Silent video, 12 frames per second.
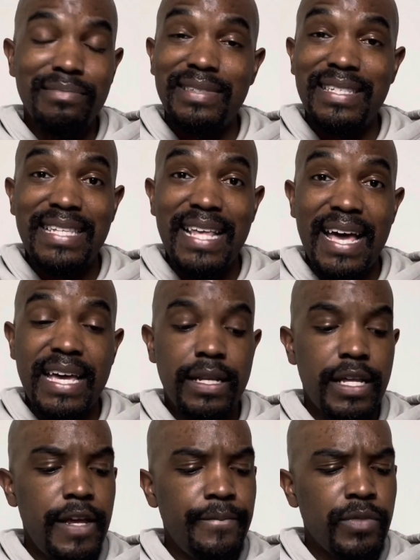
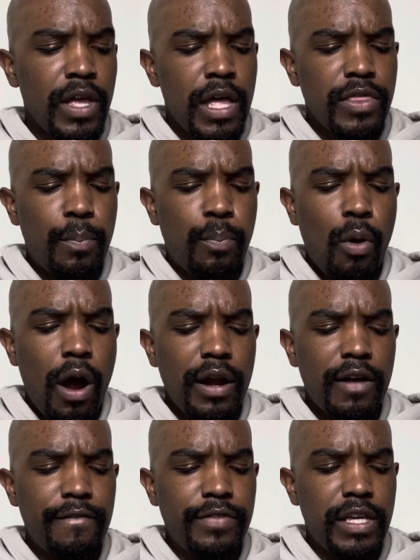Secondly, the part
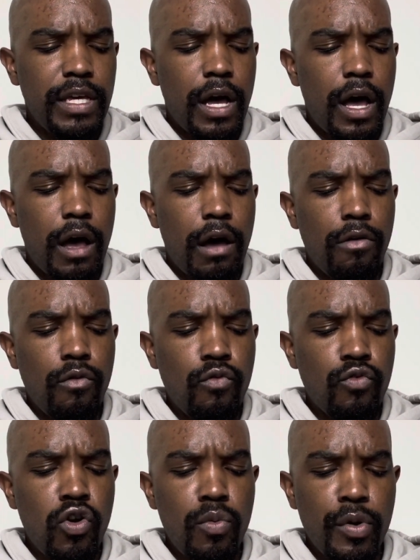of the
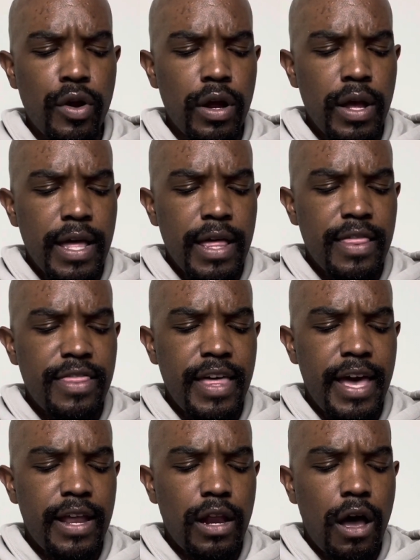rumor
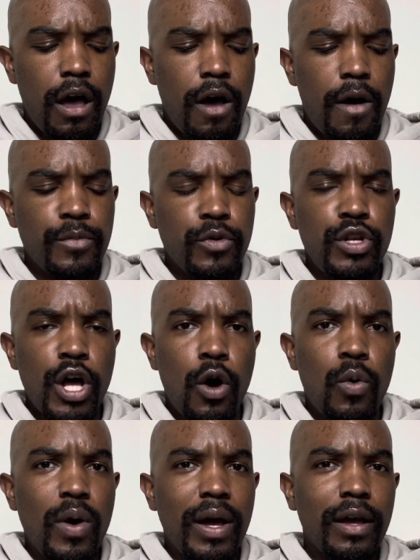that, you
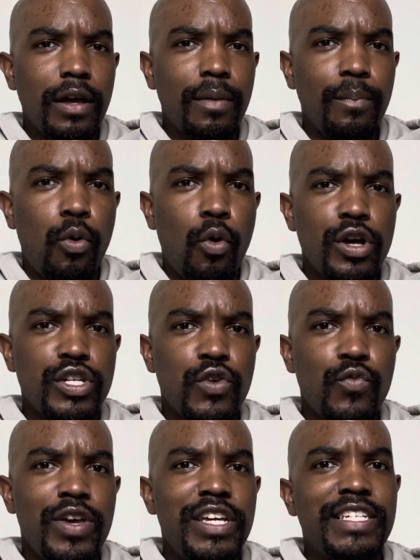know,
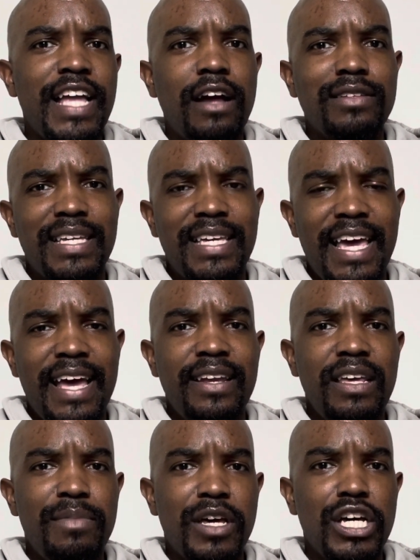Porsha reached out to
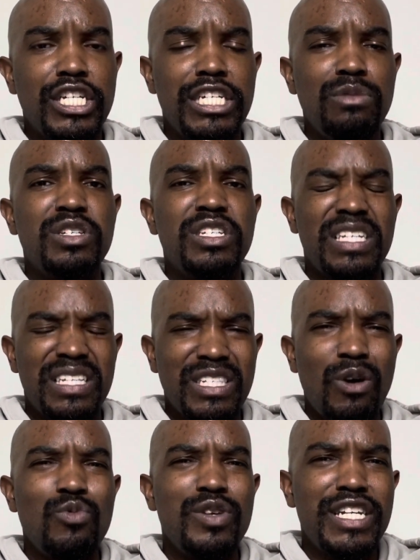Kandi because she was just
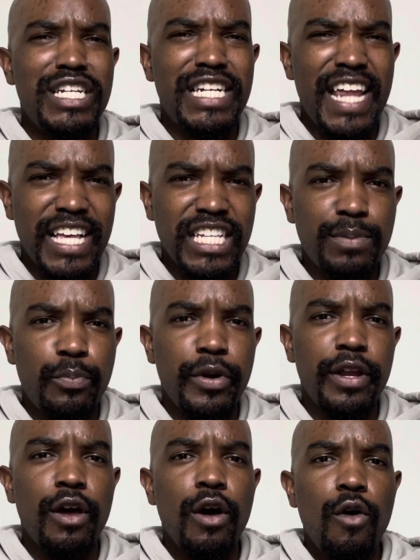so
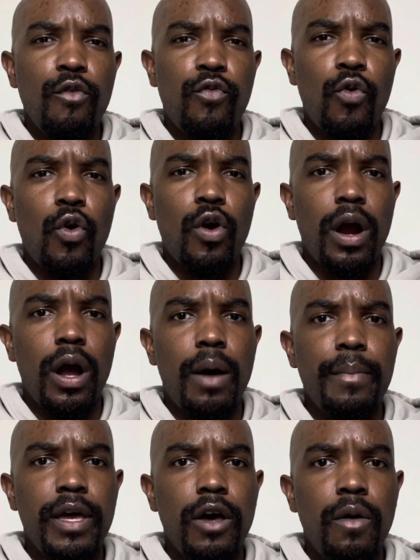desperate
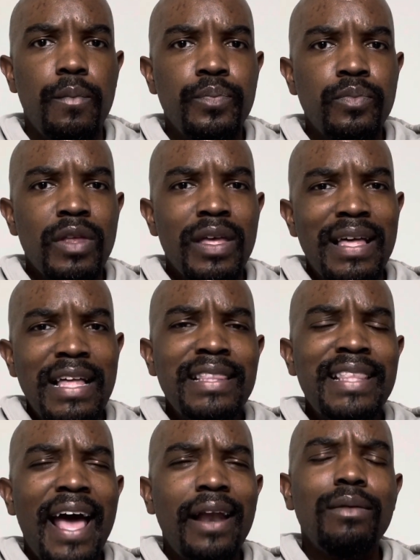for help.
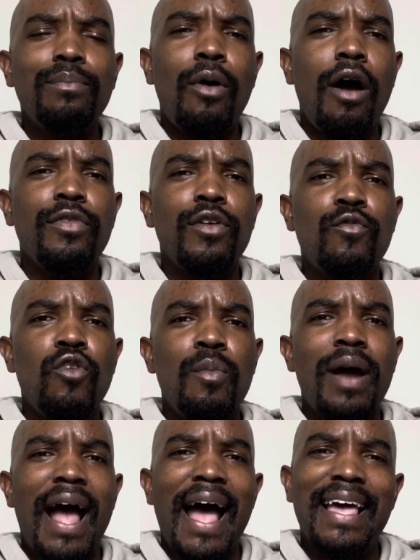That part of the
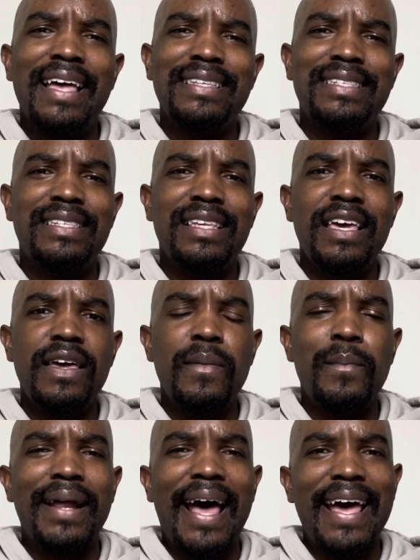rumor I can see,
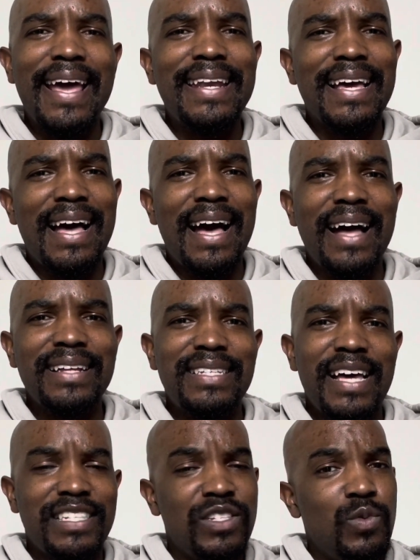but in the
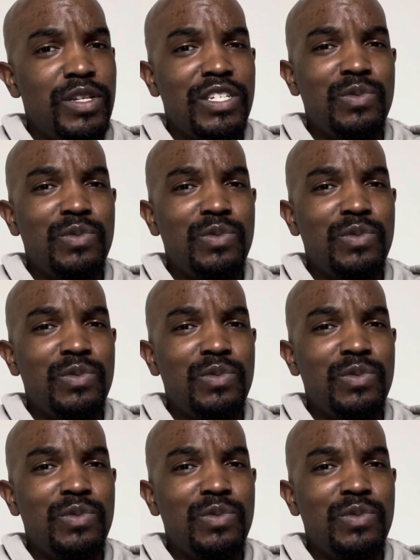context in which it